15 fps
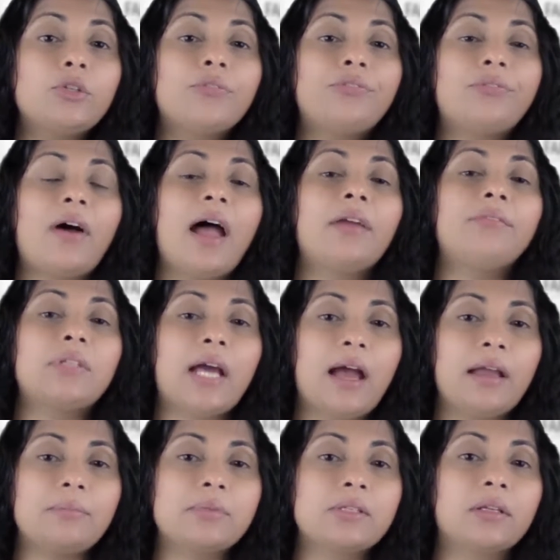5
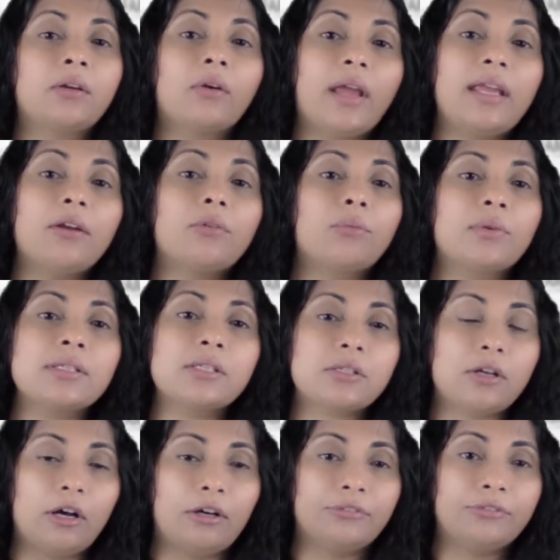times greater
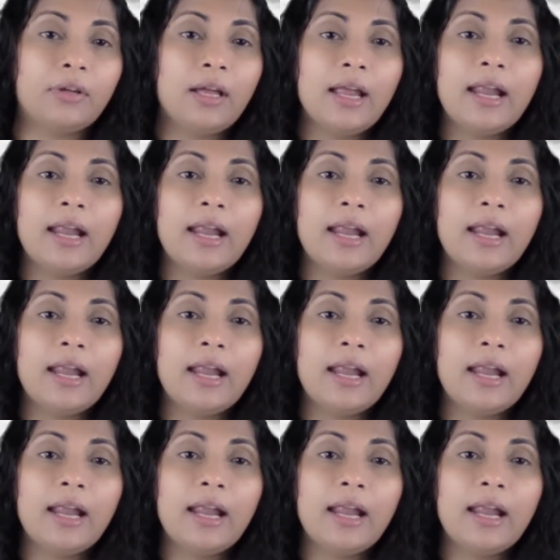risk of